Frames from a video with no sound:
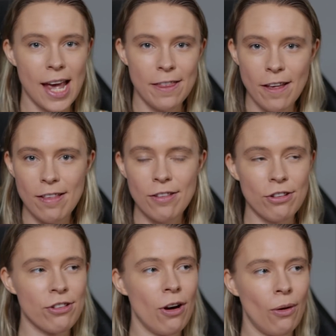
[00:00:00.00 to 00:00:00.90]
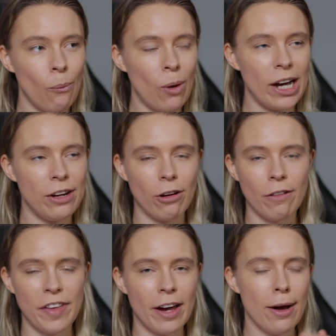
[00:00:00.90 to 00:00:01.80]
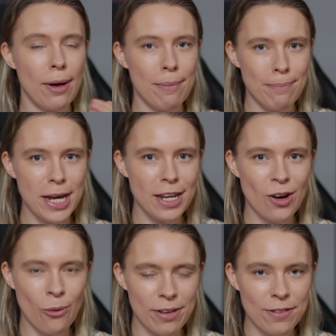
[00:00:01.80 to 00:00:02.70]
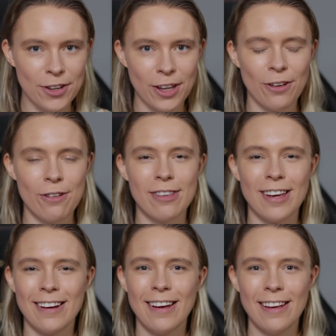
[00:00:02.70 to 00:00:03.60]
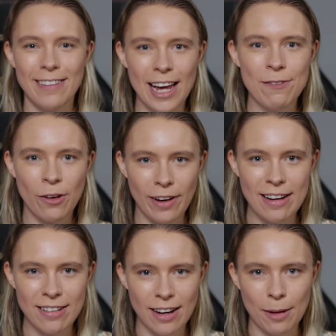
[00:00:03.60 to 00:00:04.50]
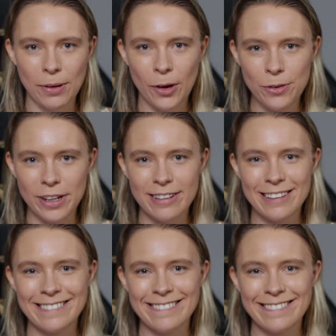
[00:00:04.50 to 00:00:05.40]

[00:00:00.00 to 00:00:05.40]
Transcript: And this is just one of their many quiz videos that they have created and uploaded.